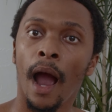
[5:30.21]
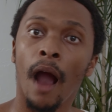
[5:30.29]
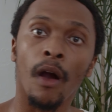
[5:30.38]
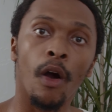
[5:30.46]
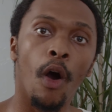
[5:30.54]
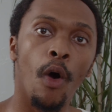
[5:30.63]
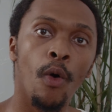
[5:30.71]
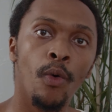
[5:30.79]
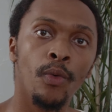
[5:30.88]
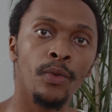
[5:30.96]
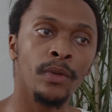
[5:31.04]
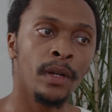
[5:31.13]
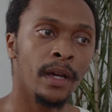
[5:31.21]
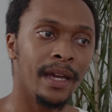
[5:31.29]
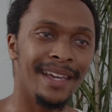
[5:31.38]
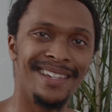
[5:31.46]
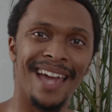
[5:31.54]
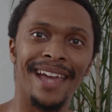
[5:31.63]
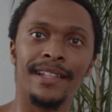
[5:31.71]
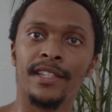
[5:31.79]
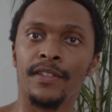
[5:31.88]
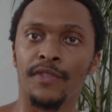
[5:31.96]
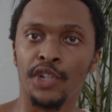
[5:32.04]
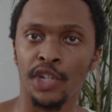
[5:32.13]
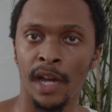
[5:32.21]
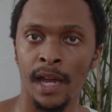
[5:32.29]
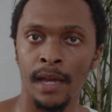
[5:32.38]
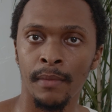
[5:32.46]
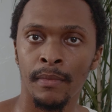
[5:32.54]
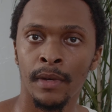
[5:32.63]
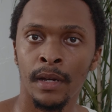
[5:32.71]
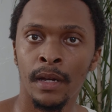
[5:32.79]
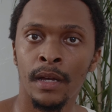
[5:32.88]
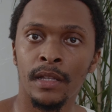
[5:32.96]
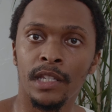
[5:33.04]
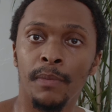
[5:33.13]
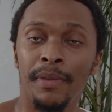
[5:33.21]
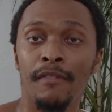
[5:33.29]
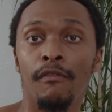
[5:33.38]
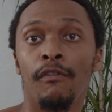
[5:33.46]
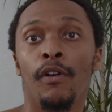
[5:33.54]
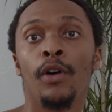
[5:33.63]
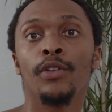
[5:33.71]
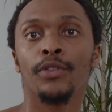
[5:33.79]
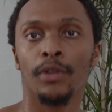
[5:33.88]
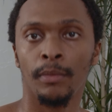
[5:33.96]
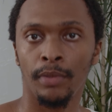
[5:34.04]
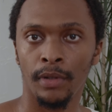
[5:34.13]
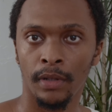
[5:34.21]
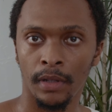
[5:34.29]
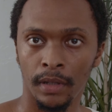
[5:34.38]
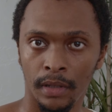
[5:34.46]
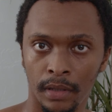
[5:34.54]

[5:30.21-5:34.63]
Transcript: our own gates of shame, to be vulnerable.